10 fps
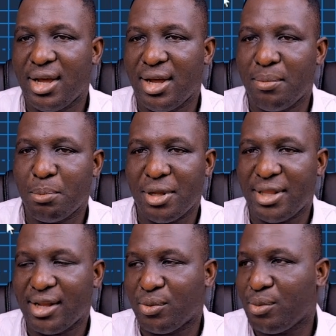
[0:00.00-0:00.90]
um, and
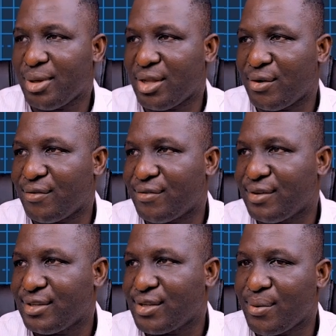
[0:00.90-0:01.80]
that will be enough.
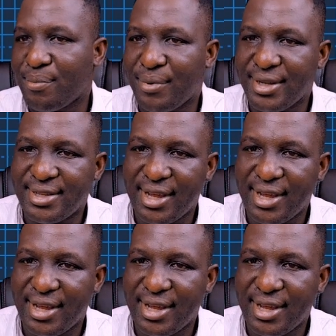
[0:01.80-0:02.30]
So we press